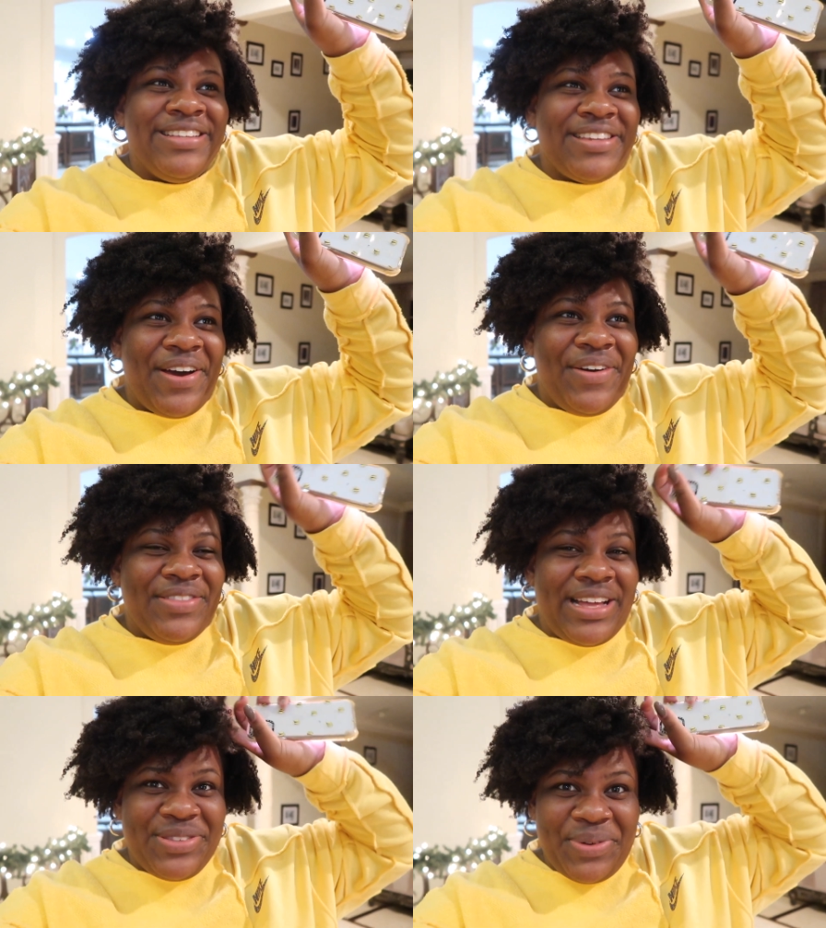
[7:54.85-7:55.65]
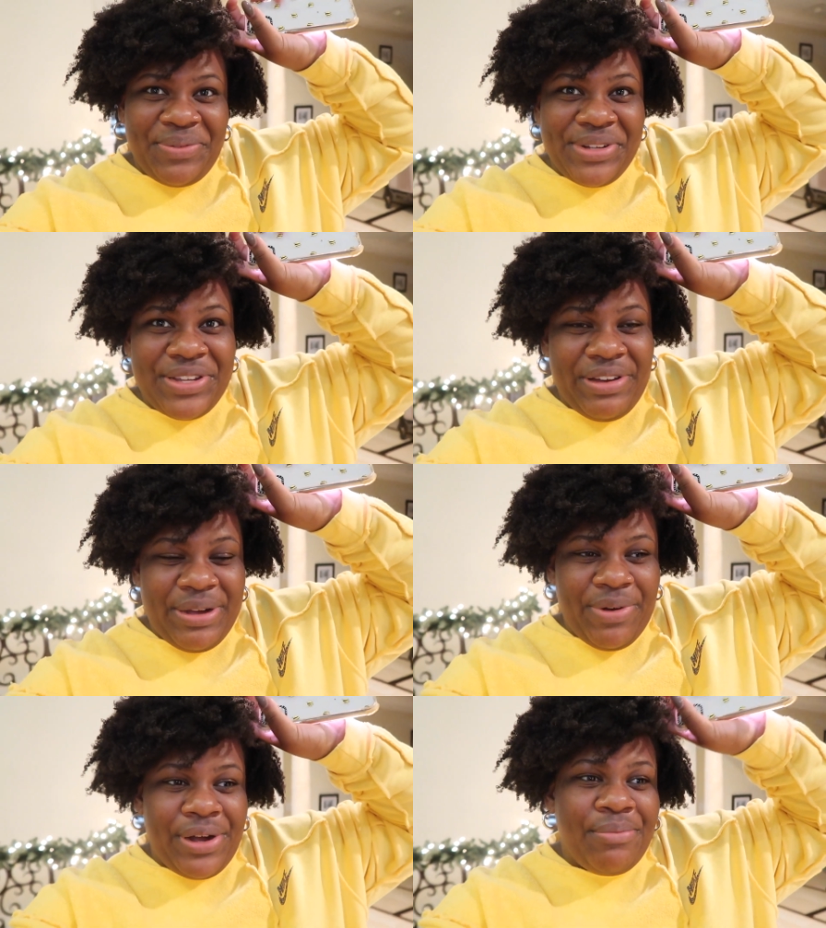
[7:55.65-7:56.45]
So that's what we're
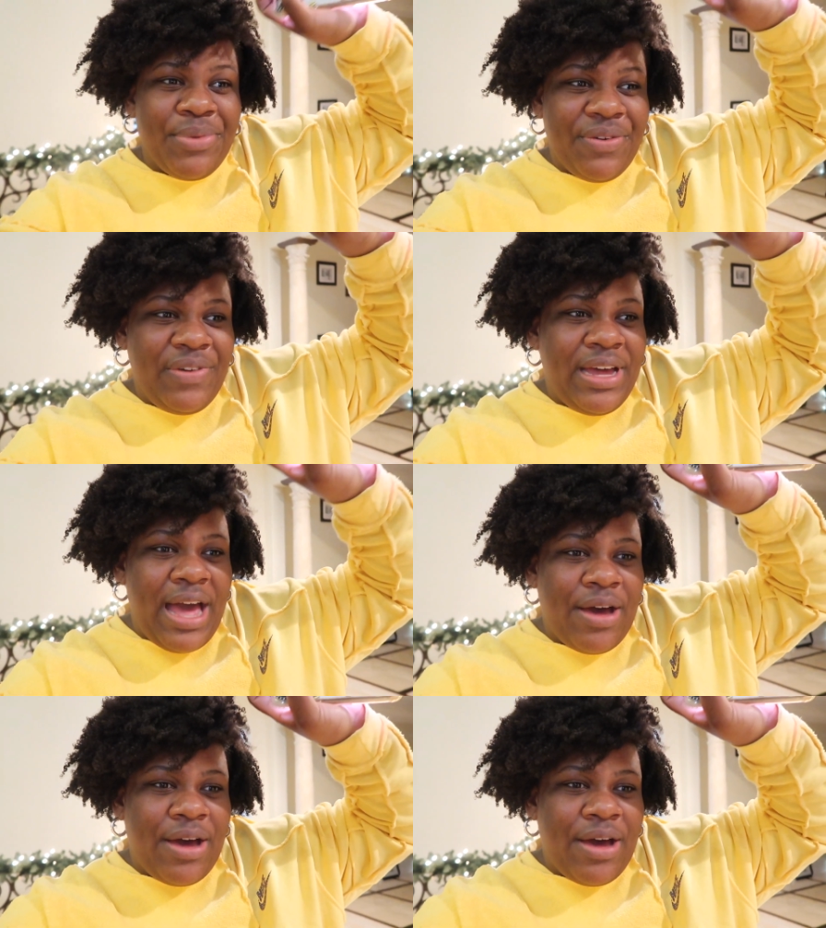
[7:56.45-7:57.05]
doing. We're gonna move it.